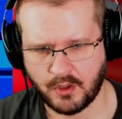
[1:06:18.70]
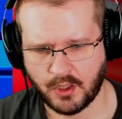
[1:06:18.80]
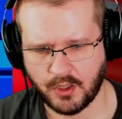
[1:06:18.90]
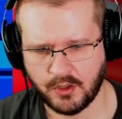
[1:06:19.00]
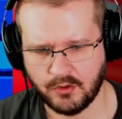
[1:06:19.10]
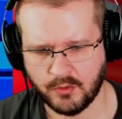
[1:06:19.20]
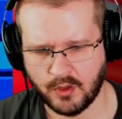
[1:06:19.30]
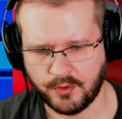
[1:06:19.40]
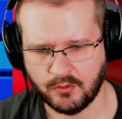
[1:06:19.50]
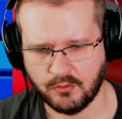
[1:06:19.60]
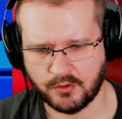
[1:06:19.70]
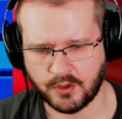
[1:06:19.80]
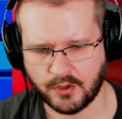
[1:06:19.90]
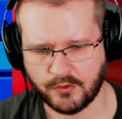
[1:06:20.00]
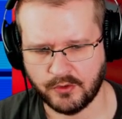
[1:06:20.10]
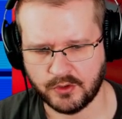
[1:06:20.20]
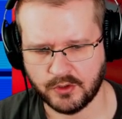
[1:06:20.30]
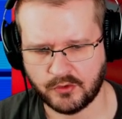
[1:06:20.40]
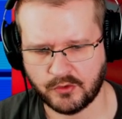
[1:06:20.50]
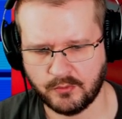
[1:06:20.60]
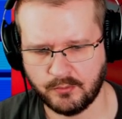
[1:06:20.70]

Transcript: and do maybe 230 yards.